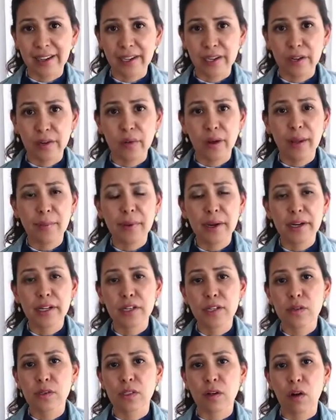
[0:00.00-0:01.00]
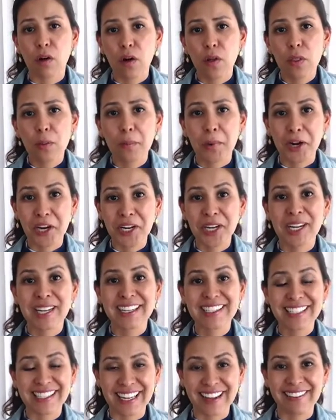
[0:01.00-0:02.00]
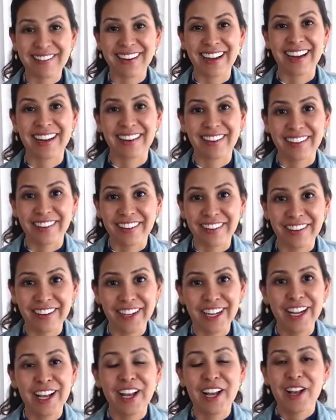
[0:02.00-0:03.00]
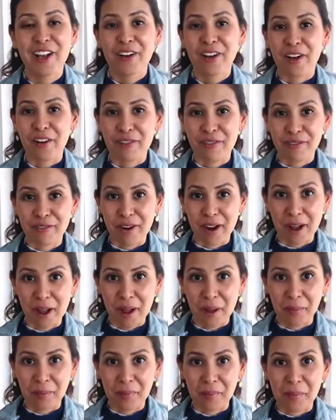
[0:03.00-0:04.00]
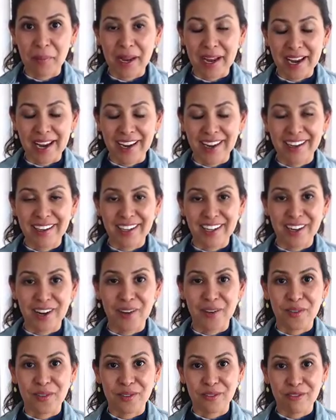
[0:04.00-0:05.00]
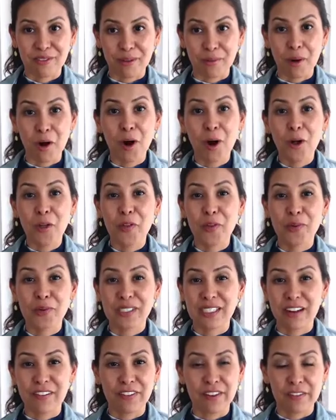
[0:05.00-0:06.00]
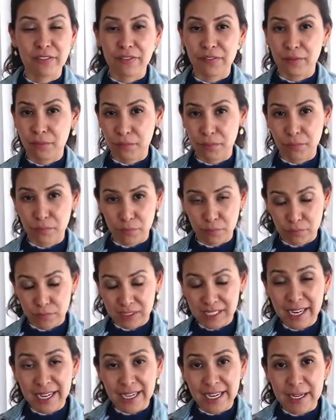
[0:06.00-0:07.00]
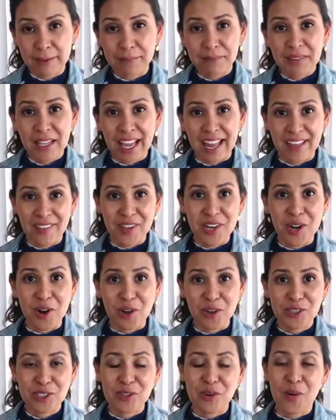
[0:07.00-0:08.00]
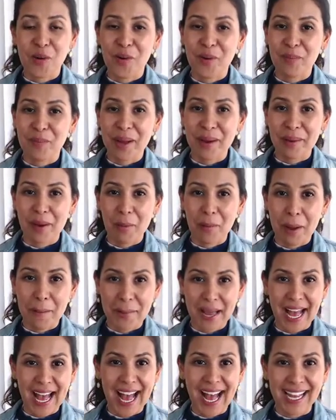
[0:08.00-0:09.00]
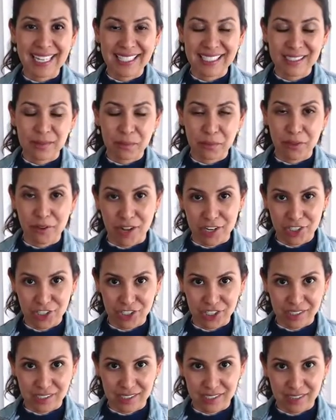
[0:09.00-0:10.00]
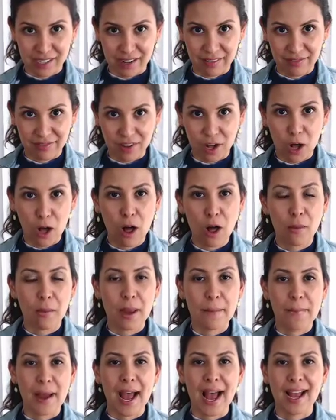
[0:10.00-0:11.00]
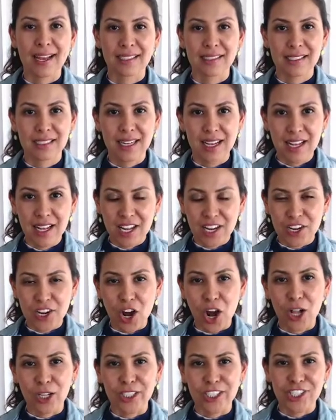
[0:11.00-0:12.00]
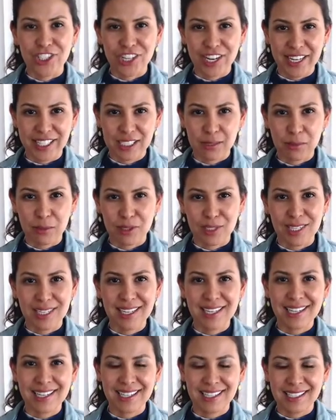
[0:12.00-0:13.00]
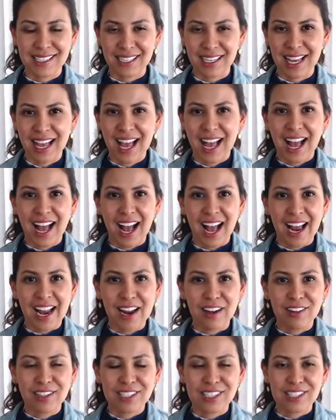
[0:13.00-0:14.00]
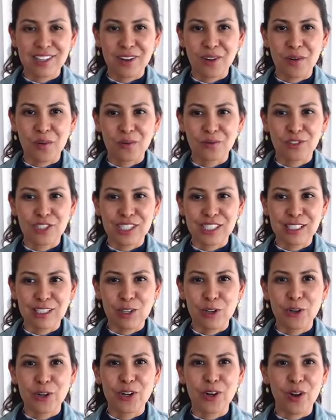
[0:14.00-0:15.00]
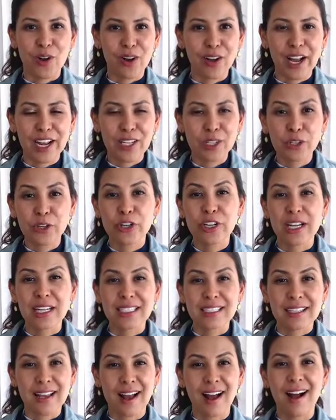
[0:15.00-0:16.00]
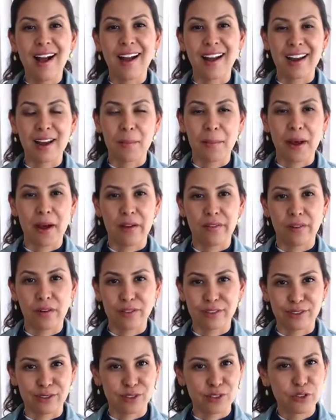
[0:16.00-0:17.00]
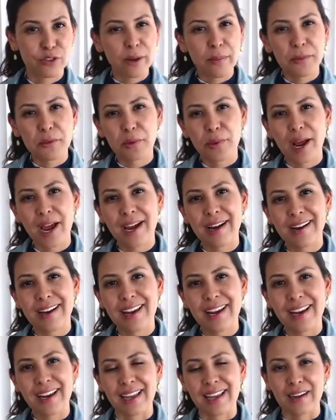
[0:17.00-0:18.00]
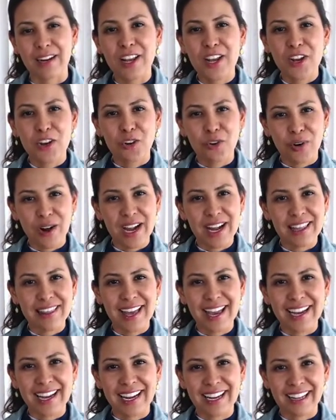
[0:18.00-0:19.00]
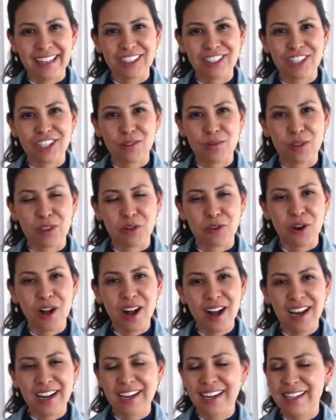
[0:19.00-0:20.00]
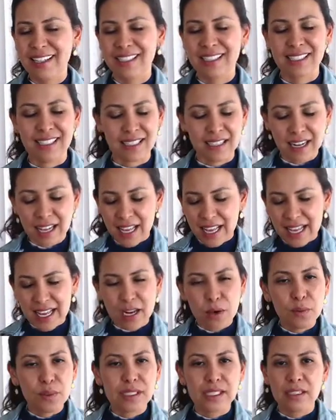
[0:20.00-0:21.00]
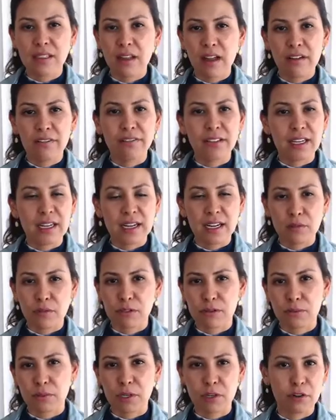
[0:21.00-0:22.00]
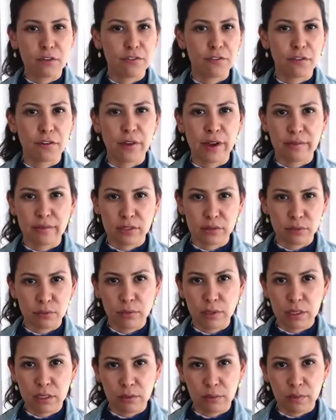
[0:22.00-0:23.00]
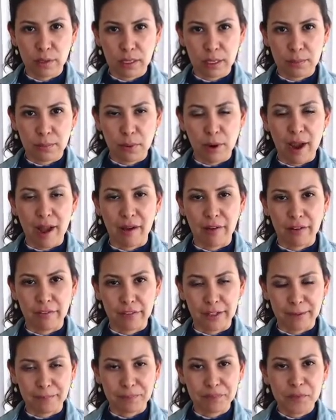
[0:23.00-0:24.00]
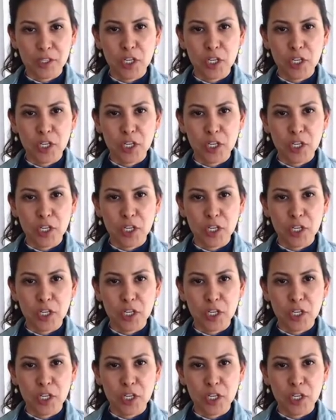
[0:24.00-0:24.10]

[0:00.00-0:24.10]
I'm going to use all the marketing stuff that I had learned from from all the stuff I've studied, and then also all my past production stuff, all my past knowledge and expertise. And I also learned a ton about also script writing and creating that connection with your audience. And it was lovely and it was beautiful, and I was really, really proud of it.